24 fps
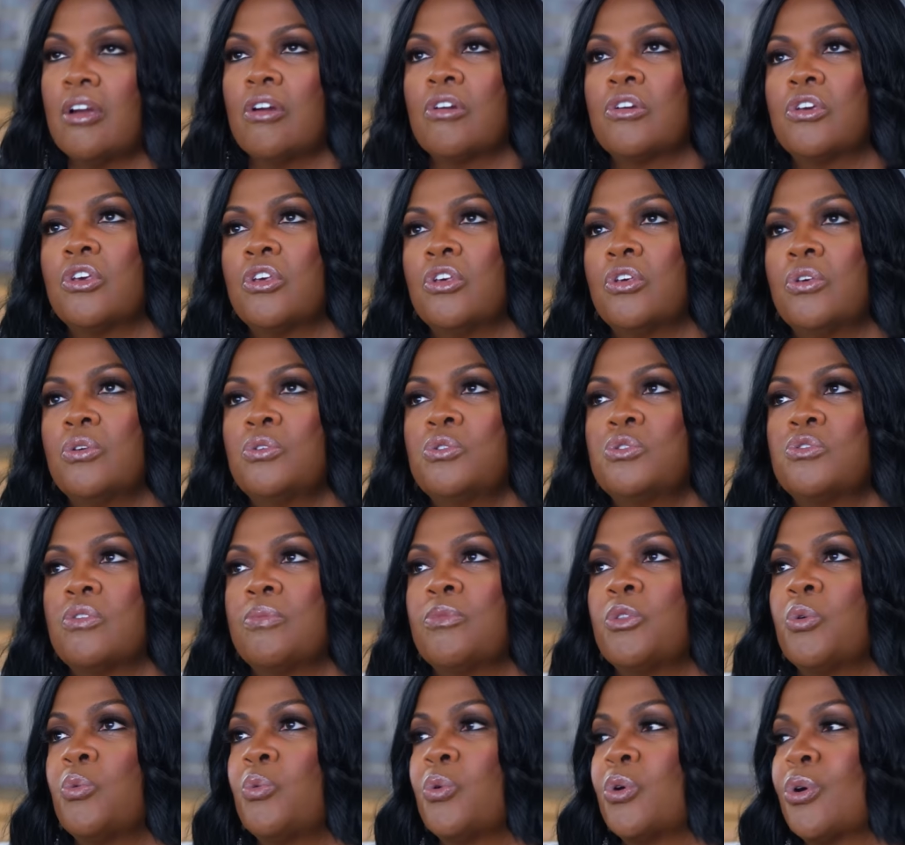our cues
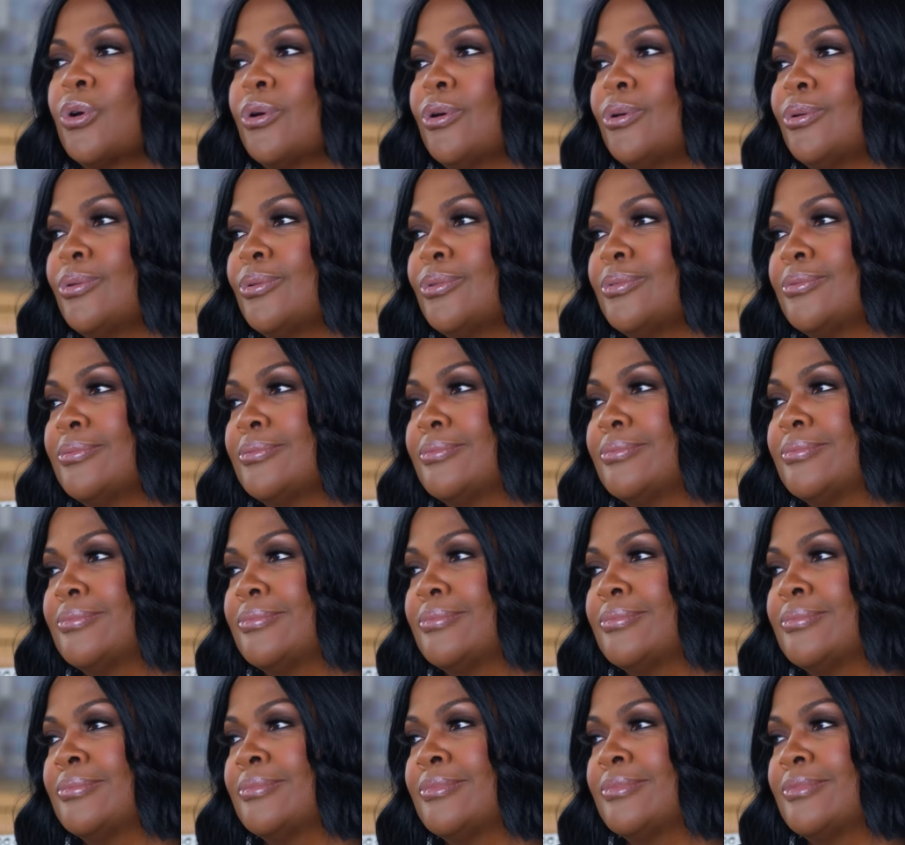from the world,
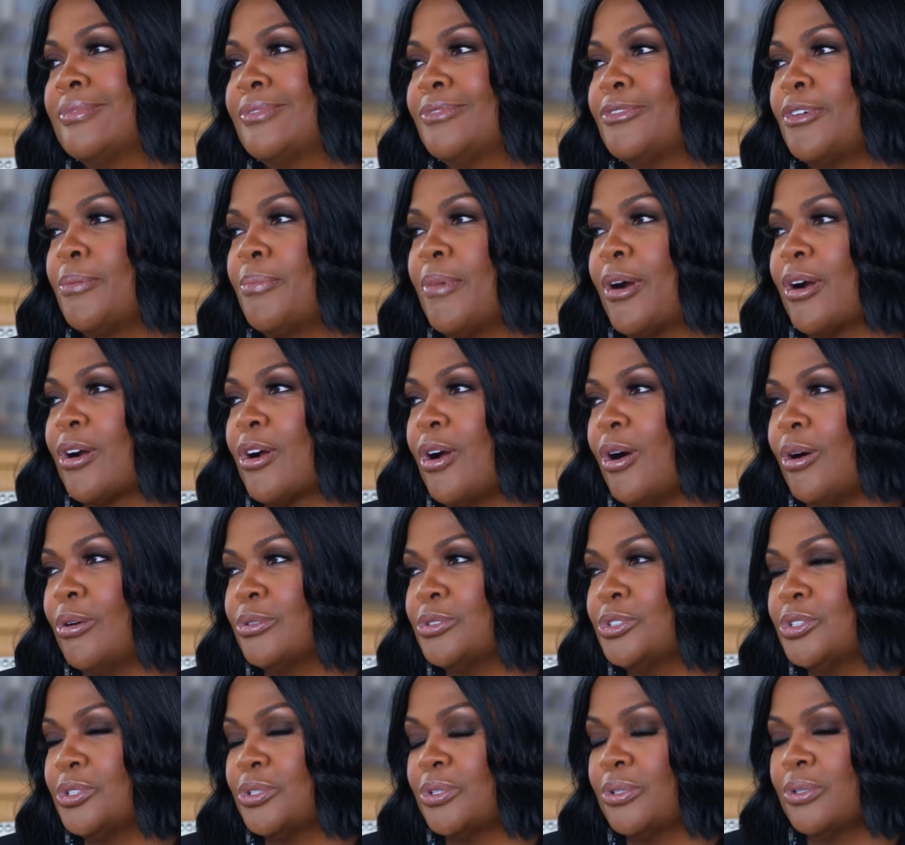mm. from our
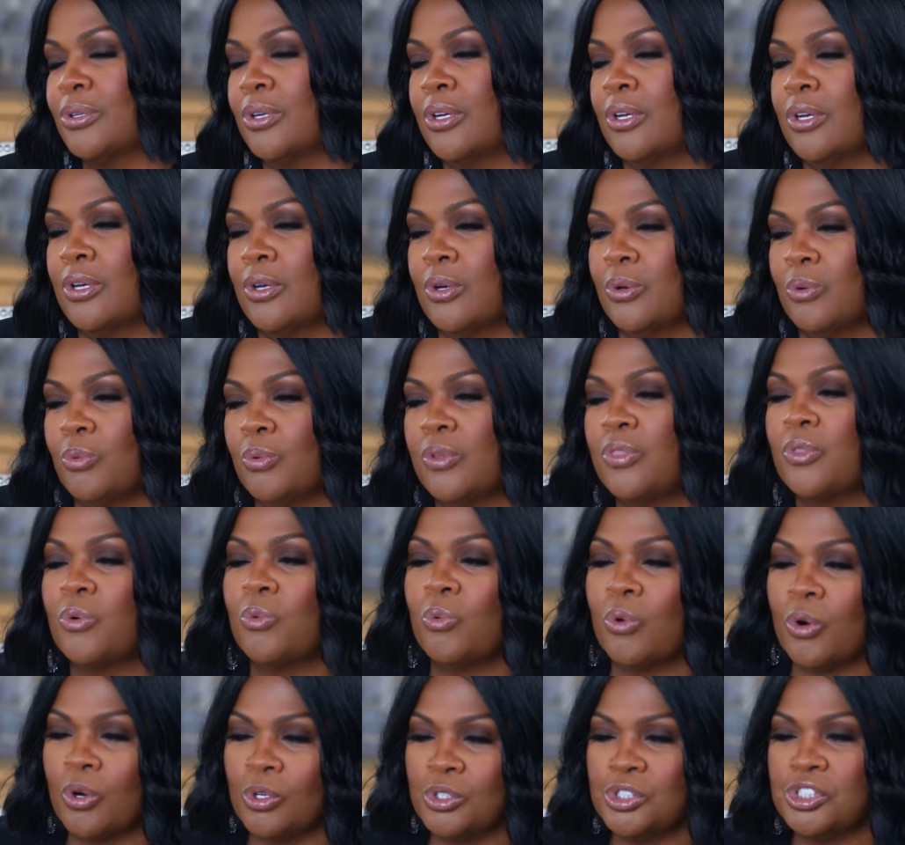culture when the
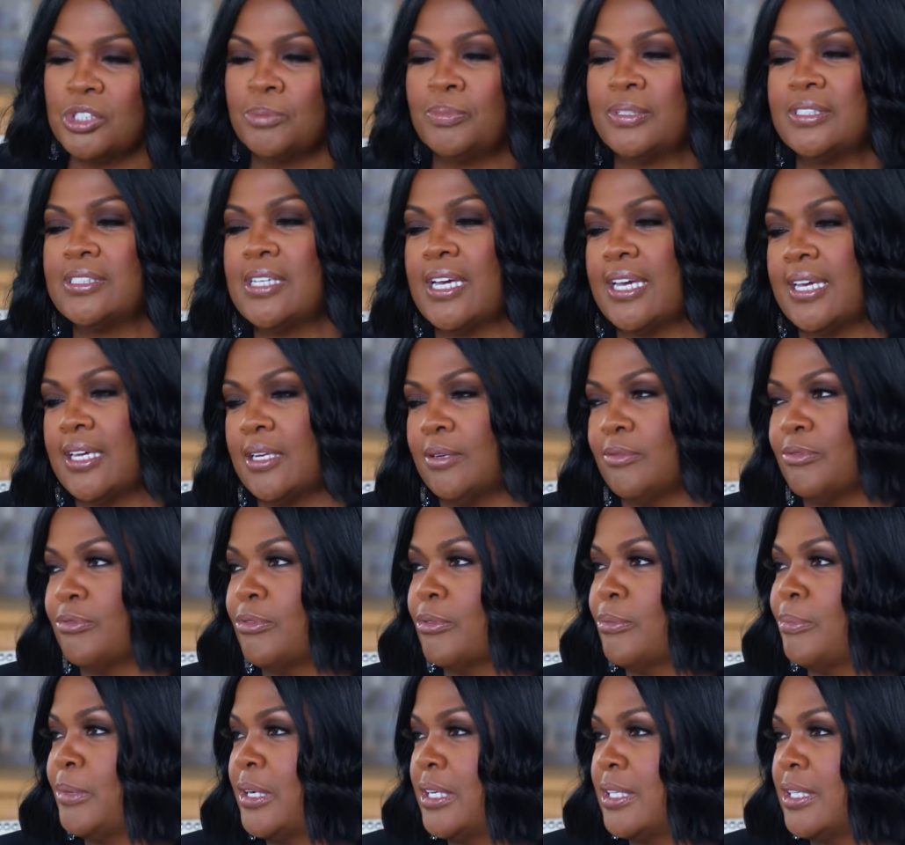world should be taking them from